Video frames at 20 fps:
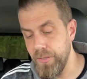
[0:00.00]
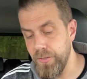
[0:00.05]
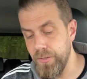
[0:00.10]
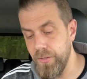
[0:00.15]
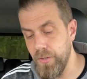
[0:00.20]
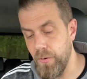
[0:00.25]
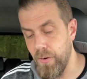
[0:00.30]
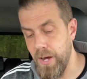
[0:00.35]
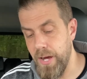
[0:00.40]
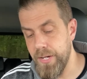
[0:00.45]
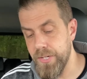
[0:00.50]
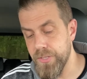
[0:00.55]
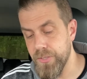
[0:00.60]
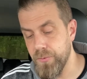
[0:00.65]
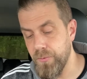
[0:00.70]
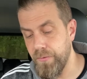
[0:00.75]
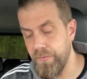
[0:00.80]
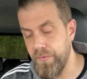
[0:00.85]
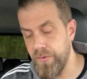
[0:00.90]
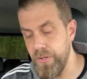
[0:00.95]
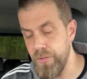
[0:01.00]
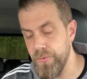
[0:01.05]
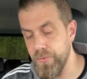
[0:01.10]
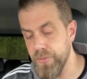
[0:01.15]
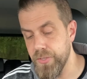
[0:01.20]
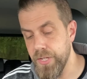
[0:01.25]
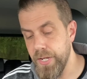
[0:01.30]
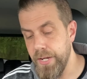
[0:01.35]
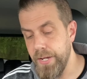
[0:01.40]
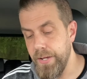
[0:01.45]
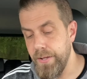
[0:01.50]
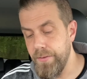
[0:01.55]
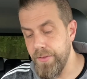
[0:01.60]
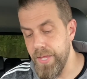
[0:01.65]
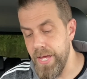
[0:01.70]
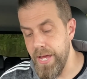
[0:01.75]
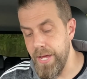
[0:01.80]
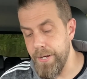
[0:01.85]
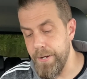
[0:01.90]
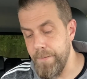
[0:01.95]
Johannes refused.
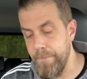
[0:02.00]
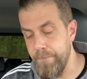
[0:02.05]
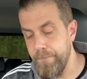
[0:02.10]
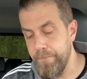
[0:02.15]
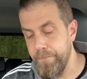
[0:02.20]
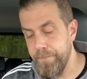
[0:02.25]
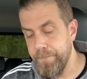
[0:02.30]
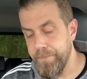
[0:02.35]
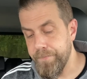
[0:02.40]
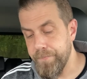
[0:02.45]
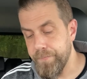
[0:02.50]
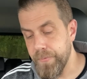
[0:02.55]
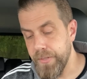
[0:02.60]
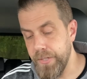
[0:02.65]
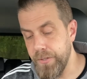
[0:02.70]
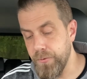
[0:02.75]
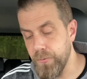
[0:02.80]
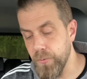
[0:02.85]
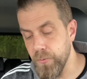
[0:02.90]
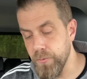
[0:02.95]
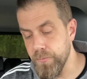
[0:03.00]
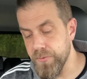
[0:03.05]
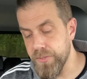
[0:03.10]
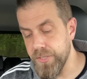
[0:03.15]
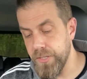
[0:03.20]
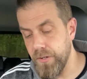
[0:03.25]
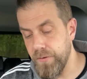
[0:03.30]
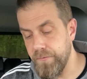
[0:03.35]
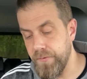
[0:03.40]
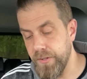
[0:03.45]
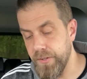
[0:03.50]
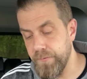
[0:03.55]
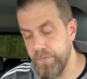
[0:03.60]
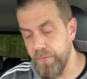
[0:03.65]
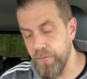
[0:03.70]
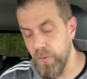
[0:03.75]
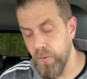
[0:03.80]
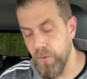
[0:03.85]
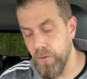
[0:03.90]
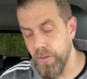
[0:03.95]
Then he threw himself on the
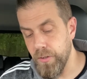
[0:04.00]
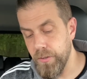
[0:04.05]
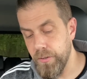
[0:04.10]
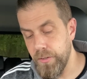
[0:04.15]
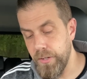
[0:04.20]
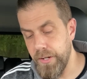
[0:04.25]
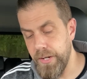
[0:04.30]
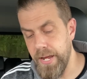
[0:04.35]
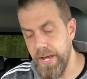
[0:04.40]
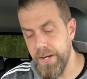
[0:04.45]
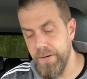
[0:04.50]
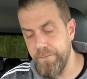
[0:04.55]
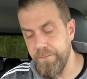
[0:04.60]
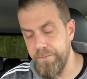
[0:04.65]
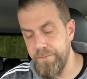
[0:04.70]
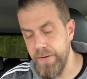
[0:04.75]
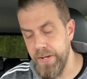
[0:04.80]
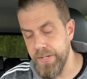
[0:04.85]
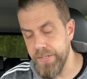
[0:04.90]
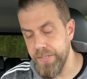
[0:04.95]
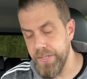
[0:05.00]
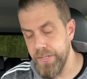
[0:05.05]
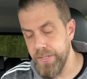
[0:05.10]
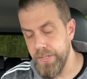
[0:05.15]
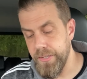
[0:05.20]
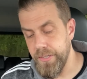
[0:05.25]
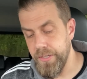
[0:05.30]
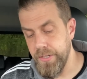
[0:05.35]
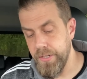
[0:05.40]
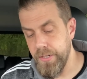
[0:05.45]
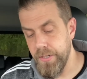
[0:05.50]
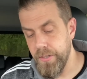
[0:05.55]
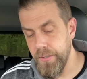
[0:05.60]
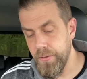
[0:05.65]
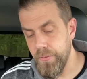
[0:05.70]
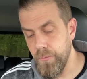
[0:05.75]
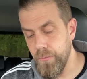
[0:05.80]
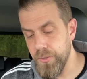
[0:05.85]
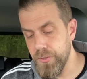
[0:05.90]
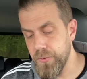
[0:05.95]
floor and had a fit,
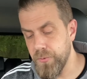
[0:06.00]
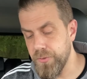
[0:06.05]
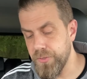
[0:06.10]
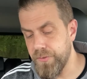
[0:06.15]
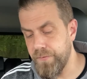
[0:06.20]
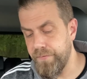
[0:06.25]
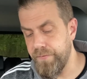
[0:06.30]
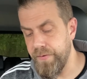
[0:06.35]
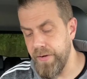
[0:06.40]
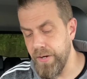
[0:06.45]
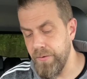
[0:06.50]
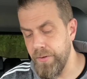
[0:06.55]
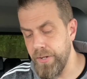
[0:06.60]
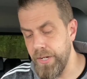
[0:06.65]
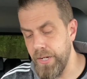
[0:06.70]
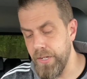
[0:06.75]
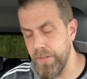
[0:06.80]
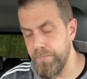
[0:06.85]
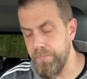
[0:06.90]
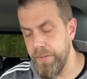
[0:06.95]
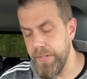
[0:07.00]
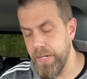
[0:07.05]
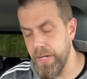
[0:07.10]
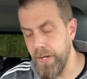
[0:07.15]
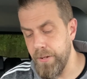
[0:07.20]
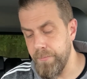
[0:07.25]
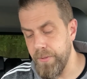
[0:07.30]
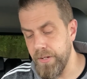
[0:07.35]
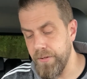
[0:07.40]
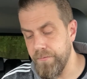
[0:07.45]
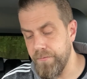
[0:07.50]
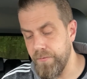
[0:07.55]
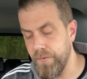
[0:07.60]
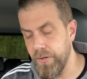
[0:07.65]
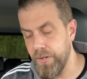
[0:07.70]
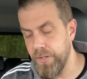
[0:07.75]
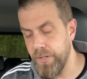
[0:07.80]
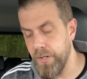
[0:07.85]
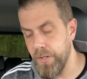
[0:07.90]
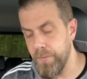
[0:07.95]
which was very unbecoming for
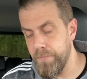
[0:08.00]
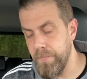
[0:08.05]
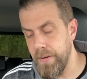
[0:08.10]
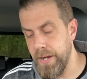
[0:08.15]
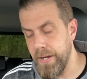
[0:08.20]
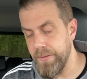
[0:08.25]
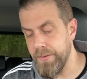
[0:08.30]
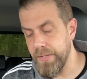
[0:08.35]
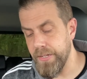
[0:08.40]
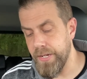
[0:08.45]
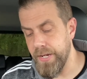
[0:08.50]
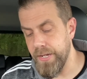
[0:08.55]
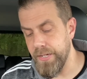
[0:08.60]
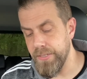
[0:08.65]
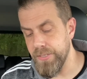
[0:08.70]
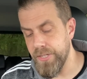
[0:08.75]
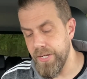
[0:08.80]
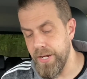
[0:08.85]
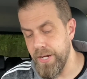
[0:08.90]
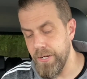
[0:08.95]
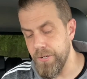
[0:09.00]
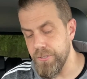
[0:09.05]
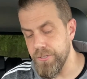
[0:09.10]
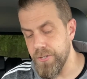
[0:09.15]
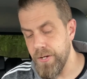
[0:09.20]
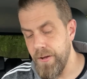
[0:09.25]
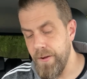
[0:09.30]
a young man the king's age.